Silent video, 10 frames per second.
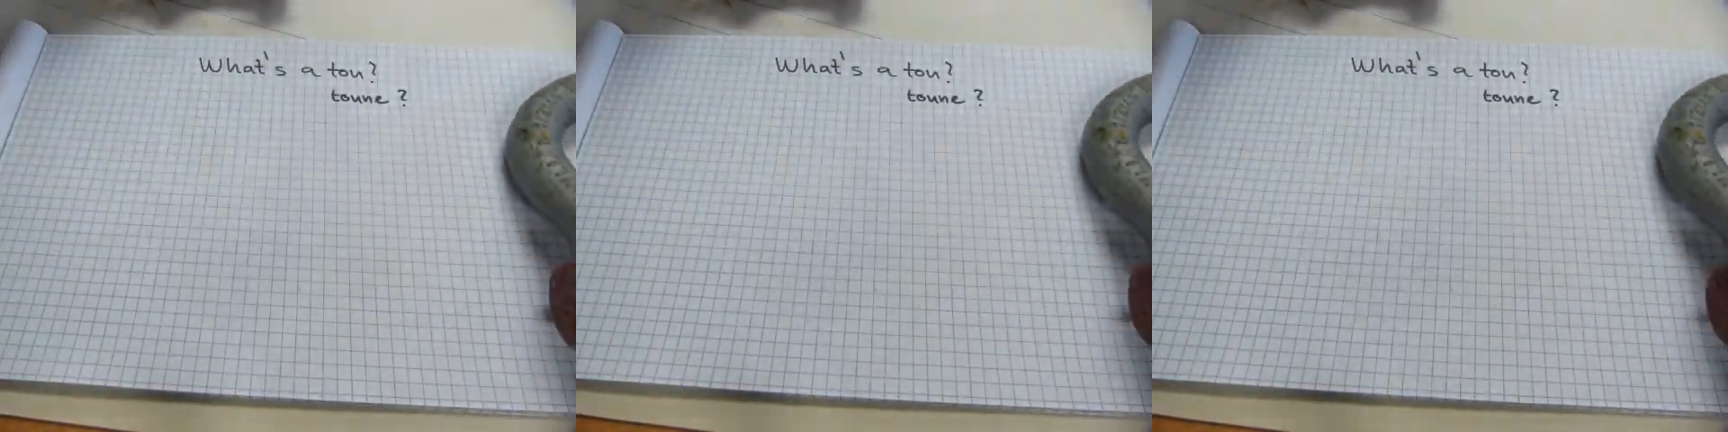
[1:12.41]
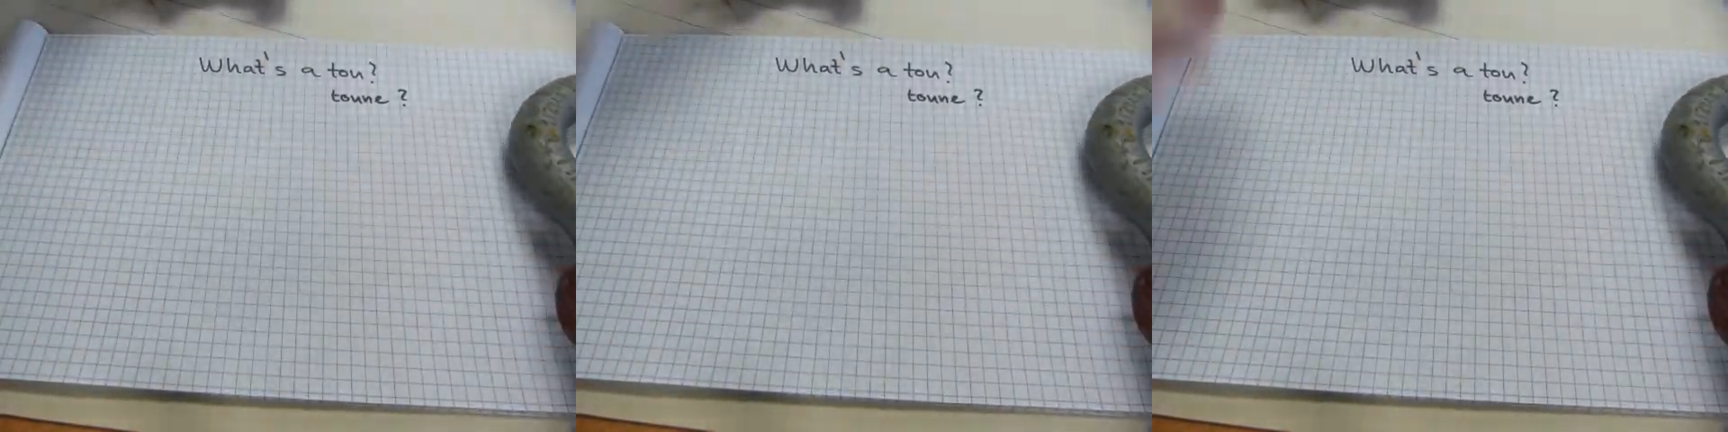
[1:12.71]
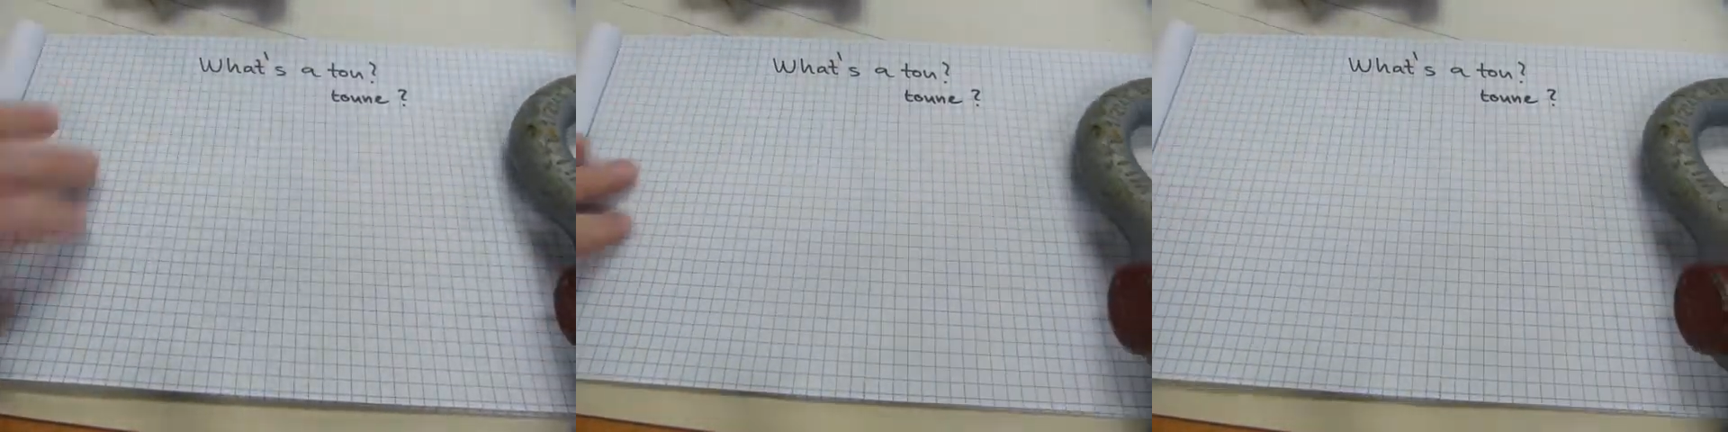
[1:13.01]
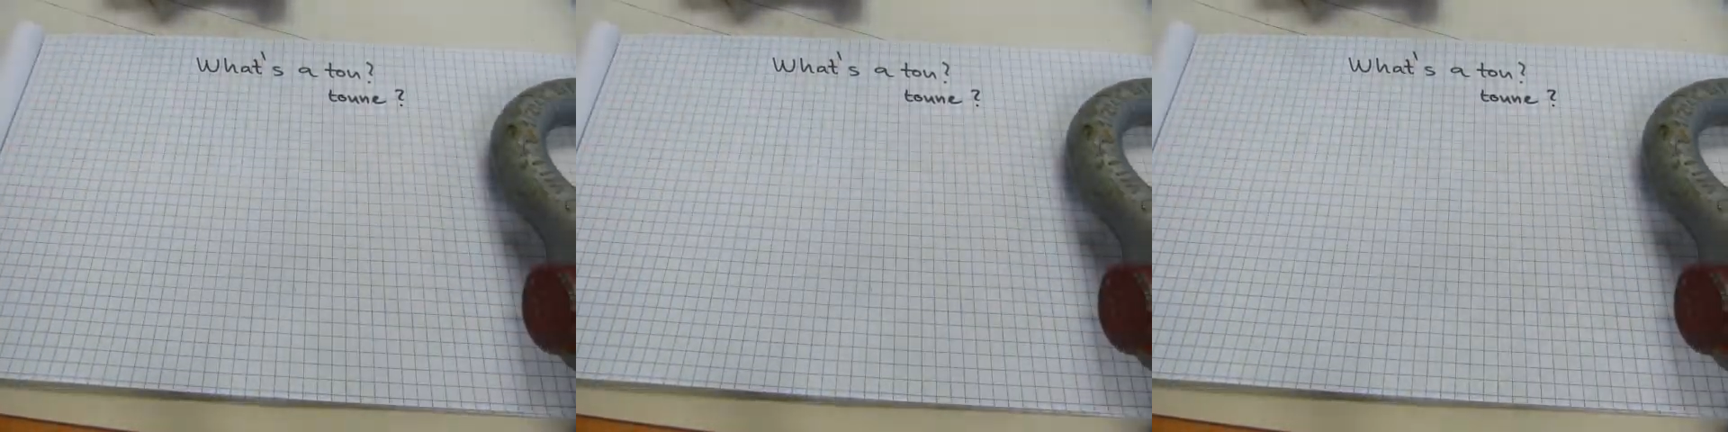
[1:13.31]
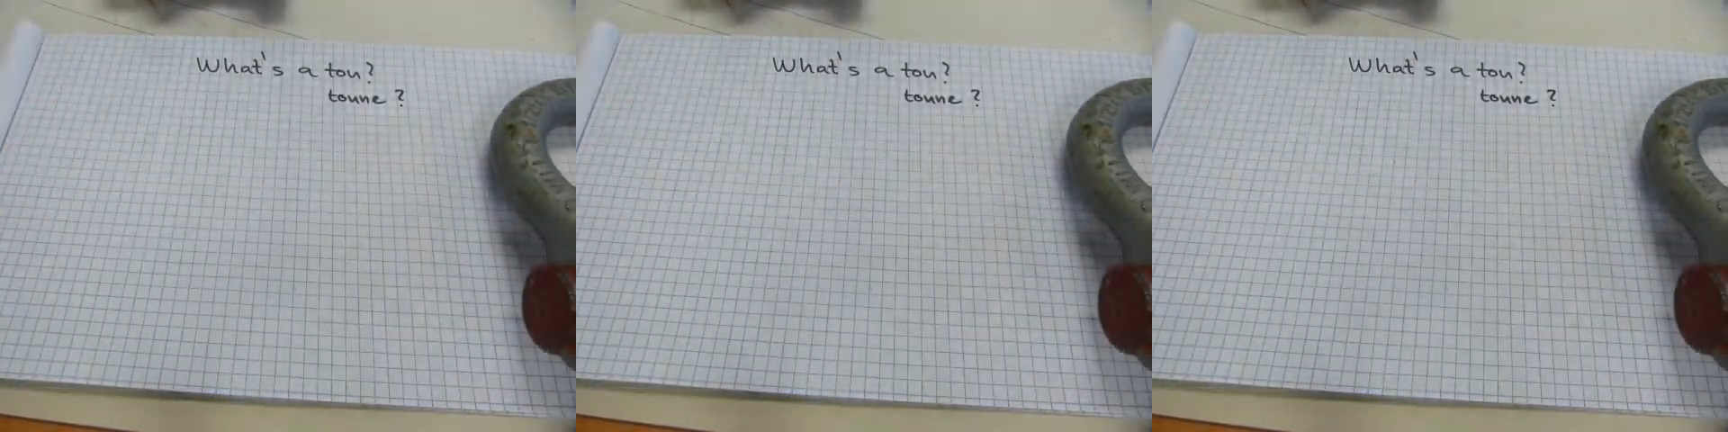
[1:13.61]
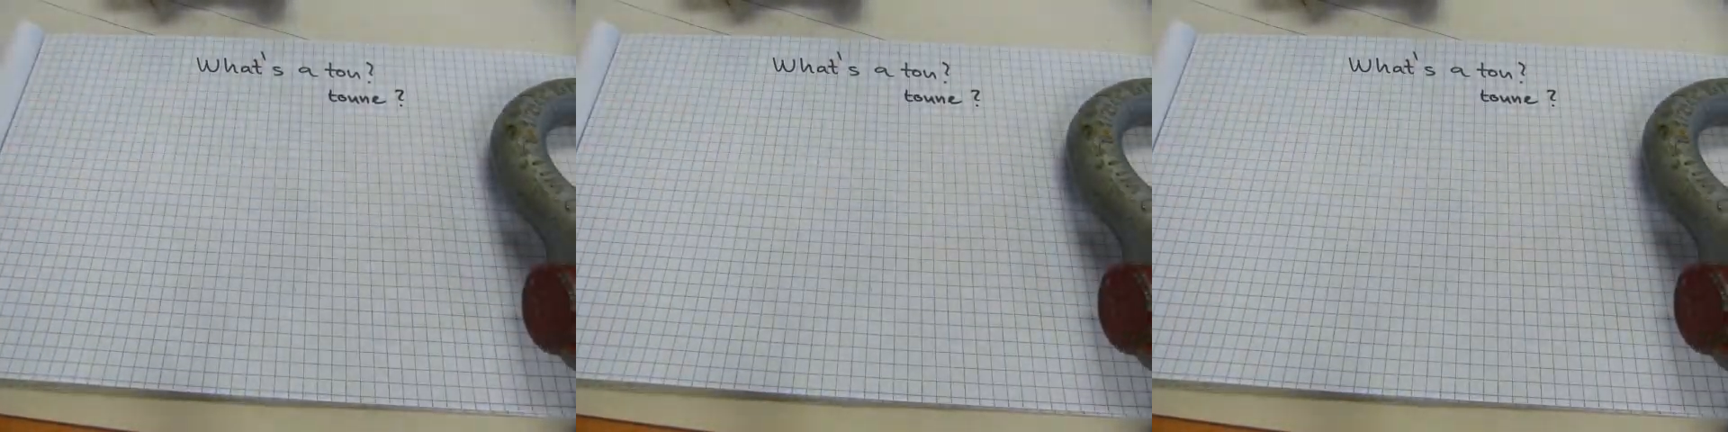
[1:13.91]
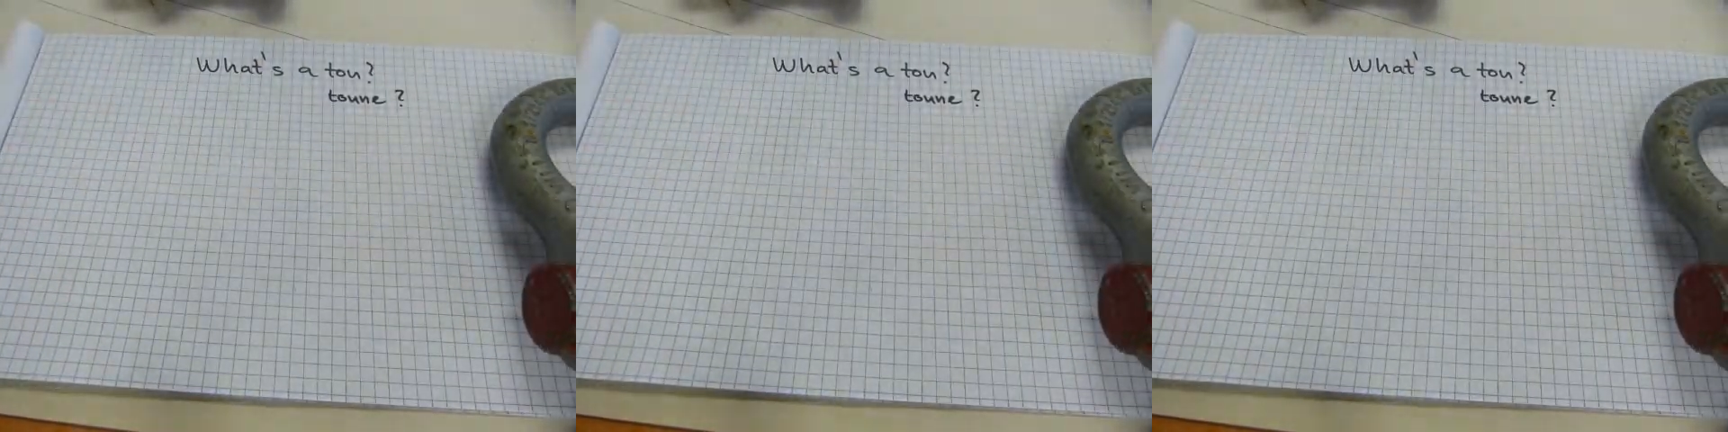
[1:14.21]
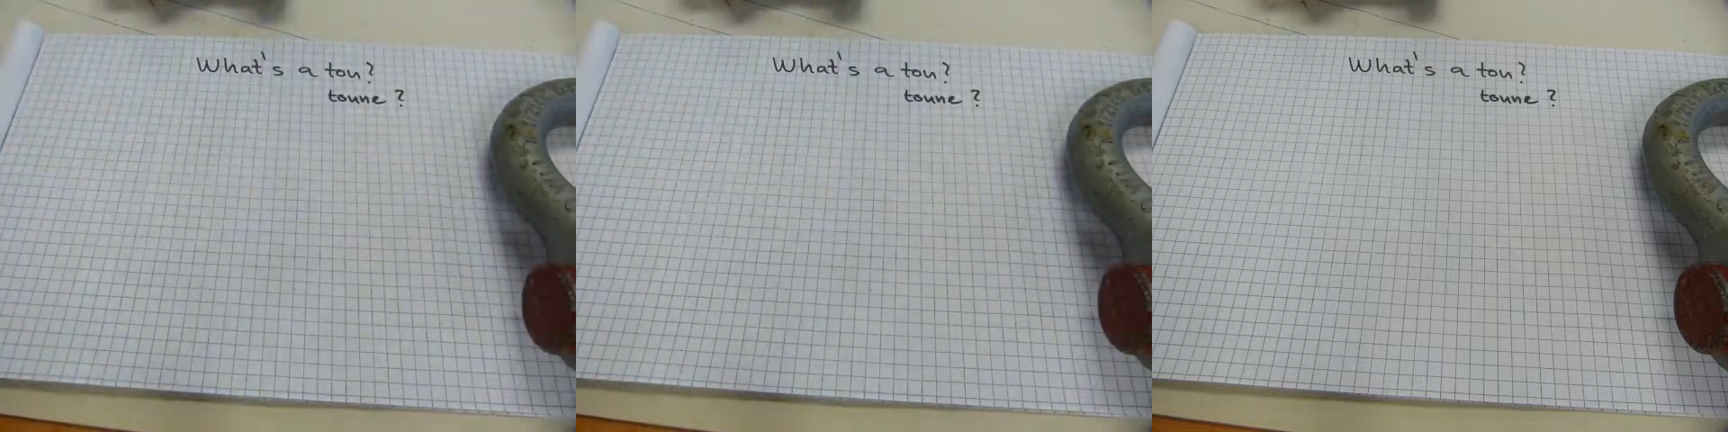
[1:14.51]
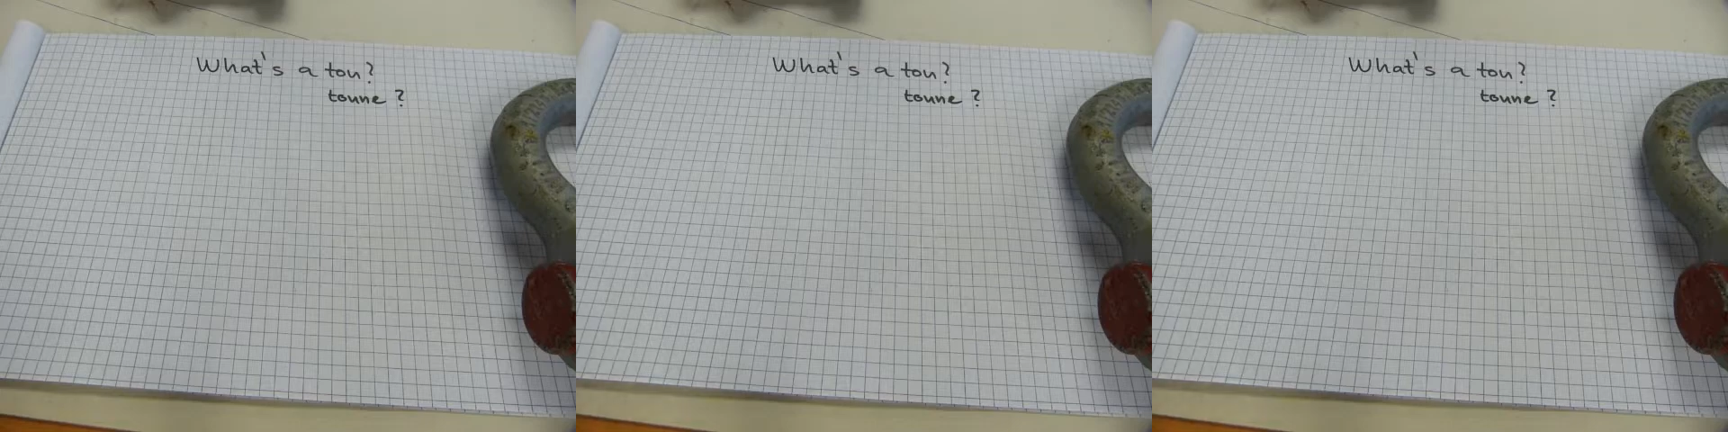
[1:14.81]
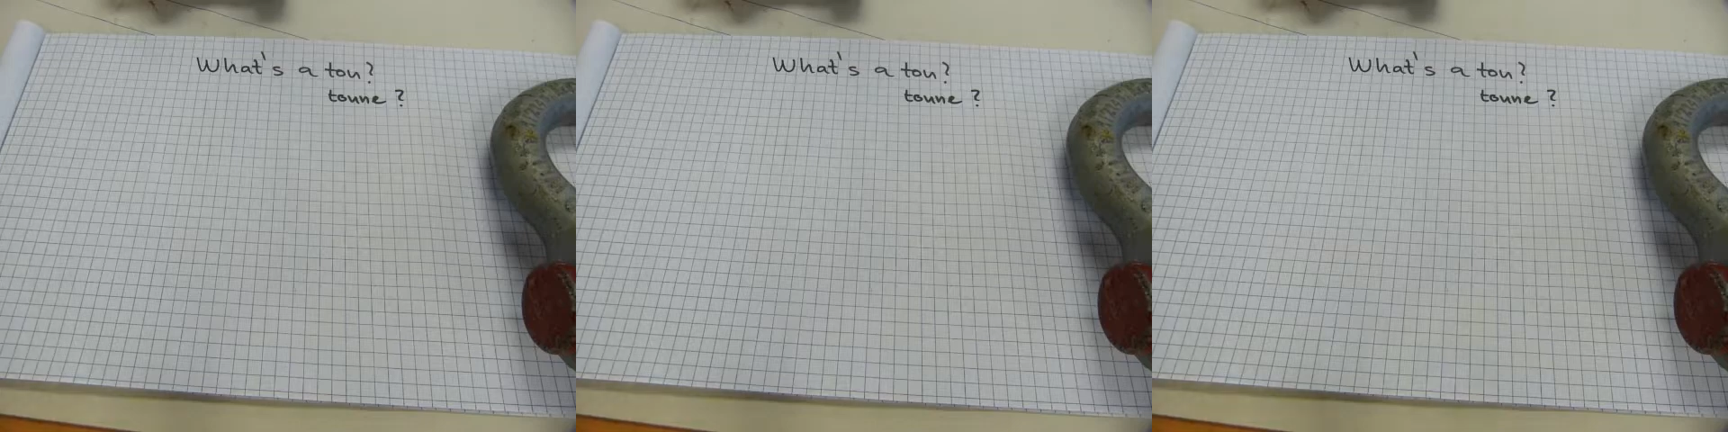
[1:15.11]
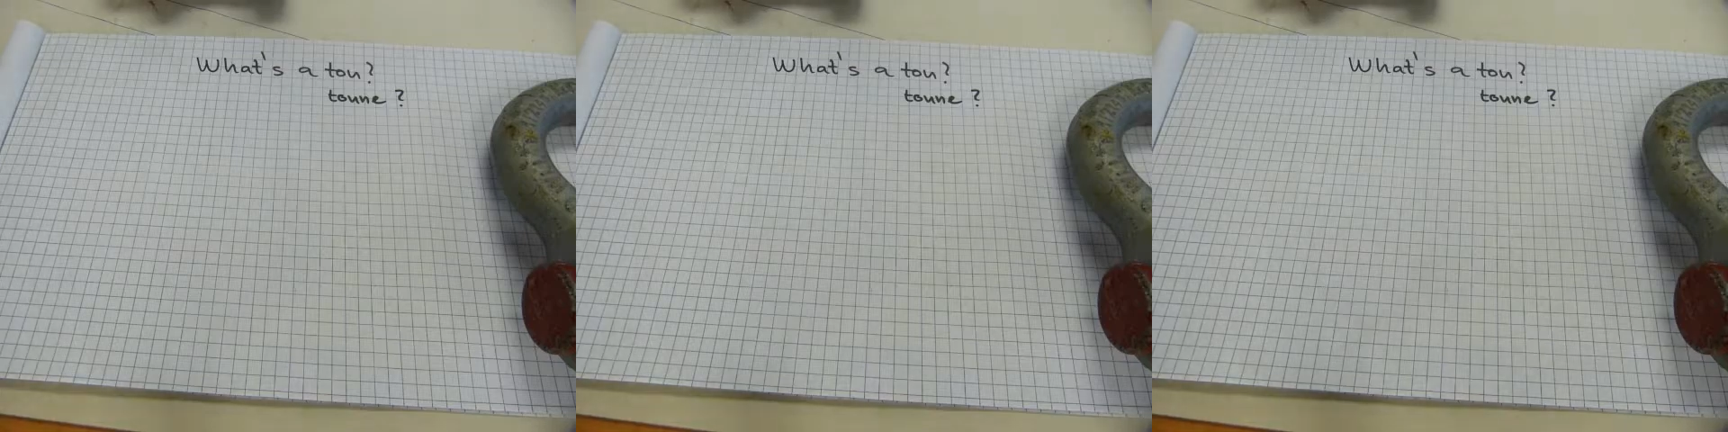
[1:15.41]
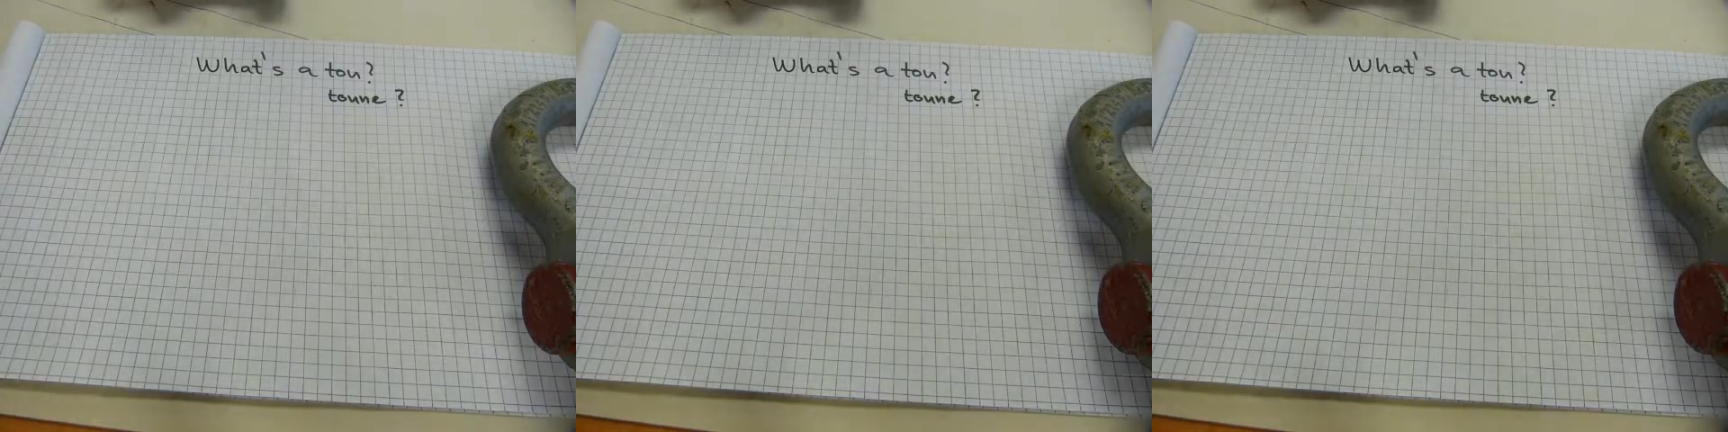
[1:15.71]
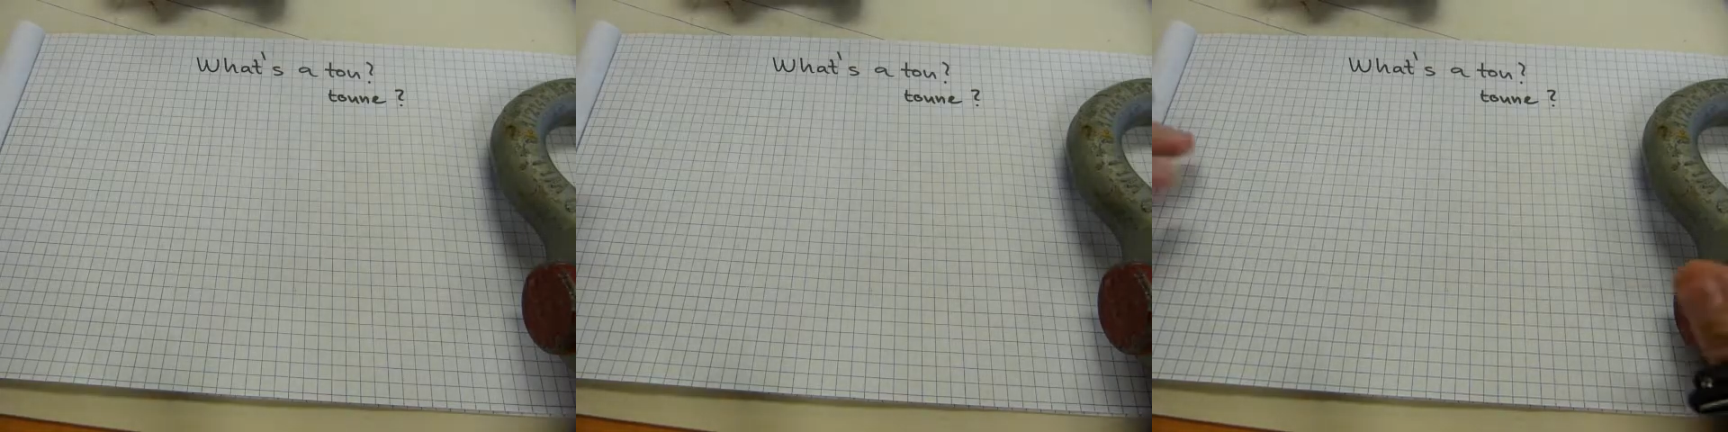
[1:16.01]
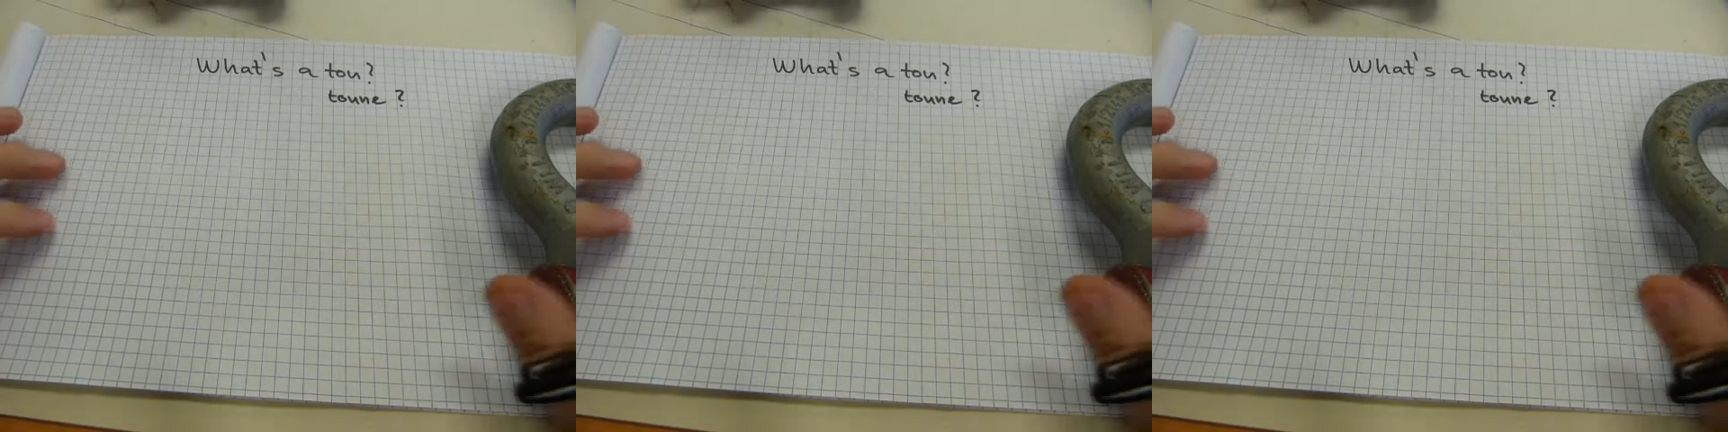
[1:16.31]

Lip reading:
No face is visible, so there are no lips to read.